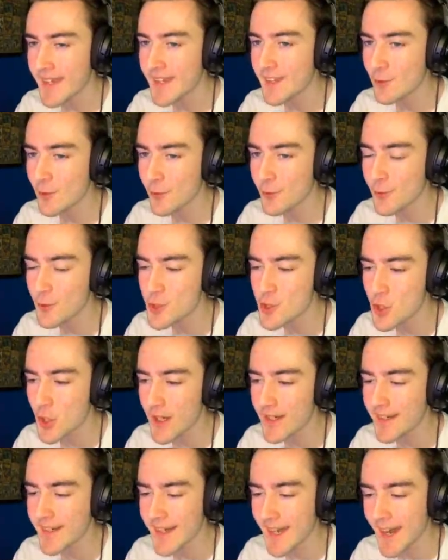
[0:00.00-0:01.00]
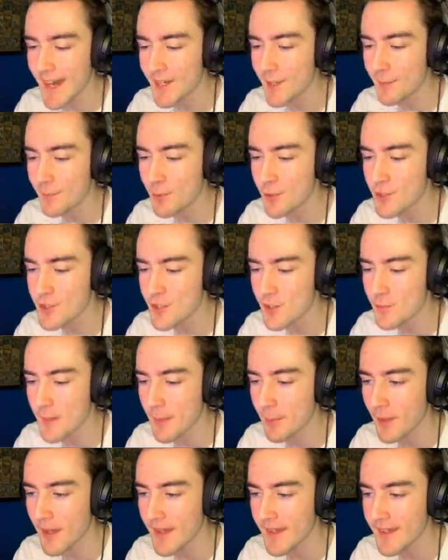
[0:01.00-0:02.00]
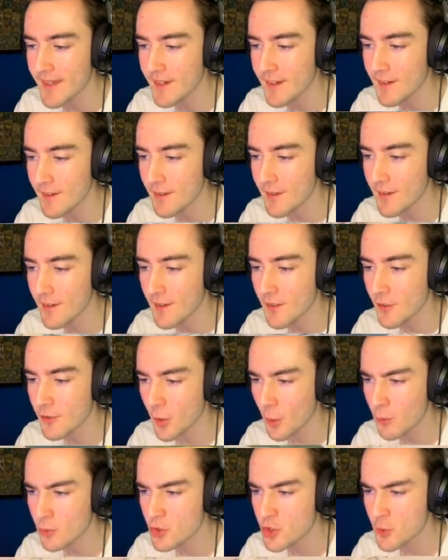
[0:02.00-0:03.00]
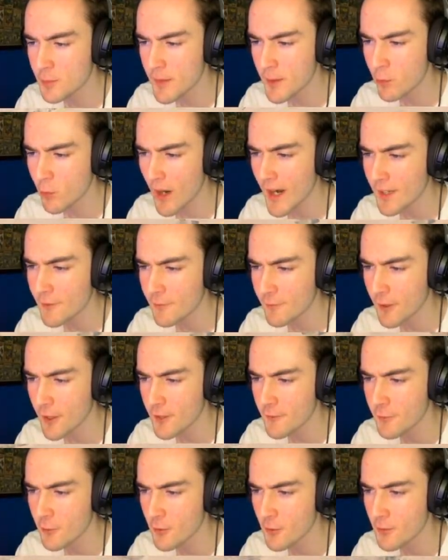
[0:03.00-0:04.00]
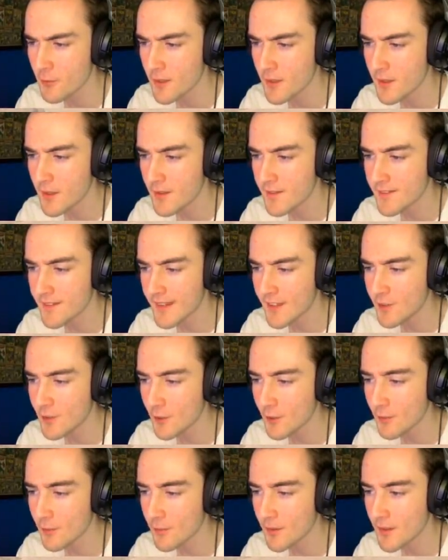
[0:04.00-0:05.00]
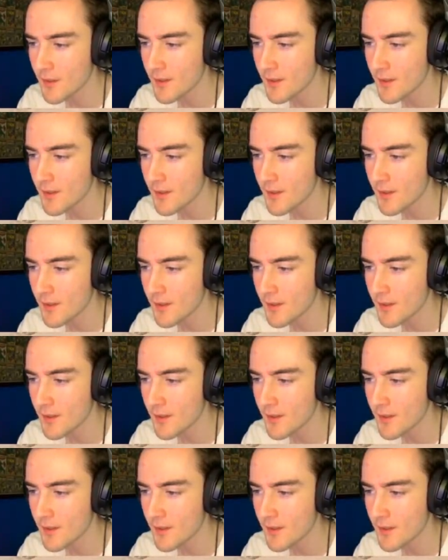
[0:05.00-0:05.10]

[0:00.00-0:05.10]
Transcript: he's also trying to kind of push these people out here. Someone should be right in front of him. Sees him.